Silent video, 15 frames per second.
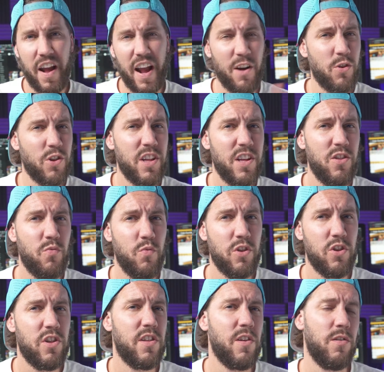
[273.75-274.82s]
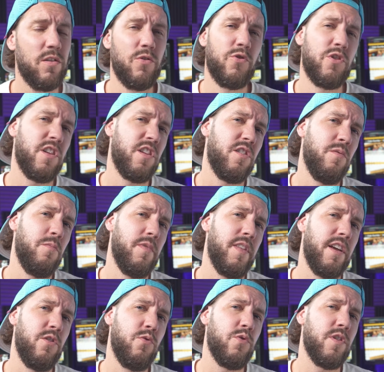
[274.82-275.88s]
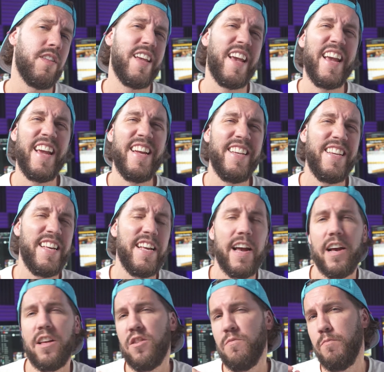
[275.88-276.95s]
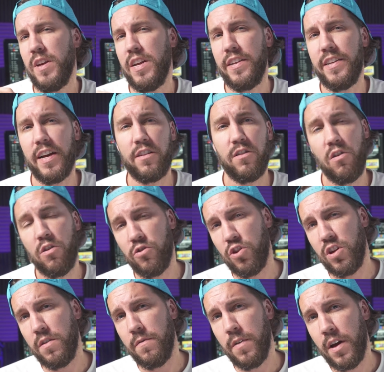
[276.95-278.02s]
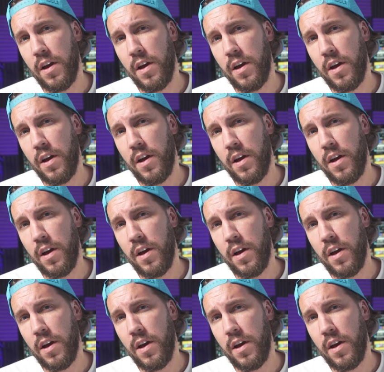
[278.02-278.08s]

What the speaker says: AirSense, which is their alert system that uses ADS-B technology.